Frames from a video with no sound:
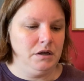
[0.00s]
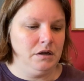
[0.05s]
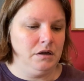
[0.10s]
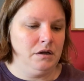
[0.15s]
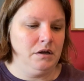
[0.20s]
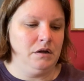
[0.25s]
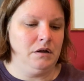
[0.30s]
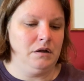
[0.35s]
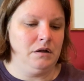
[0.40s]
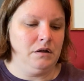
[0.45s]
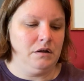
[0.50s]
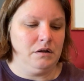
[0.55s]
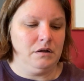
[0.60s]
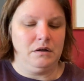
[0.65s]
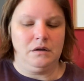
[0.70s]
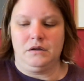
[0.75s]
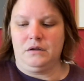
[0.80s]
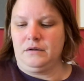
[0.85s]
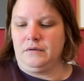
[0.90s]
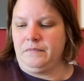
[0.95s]

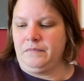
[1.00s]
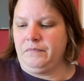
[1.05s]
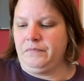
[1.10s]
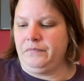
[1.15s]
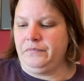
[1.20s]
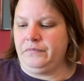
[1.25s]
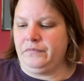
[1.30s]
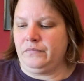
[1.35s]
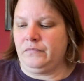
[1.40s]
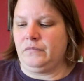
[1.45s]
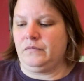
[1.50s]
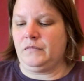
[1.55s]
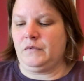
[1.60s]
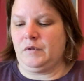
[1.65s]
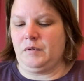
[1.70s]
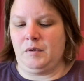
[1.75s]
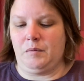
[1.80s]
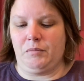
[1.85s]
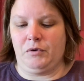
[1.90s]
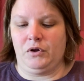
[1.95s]
Let
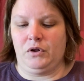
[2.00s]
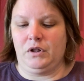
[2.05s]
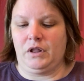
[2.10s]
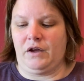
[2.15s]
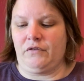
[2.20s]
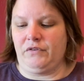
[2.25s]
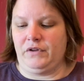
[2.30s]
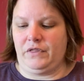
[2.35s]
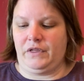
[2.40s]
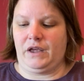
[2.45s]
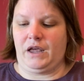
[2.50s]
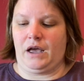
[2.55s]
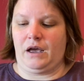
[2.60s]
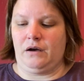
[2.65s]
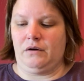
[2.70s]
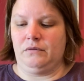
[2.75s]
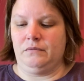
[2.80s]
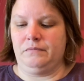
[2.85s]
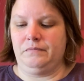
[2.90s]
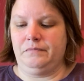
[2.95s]
me pull everything
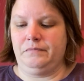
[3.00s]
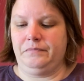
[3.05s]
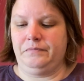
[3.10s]
out.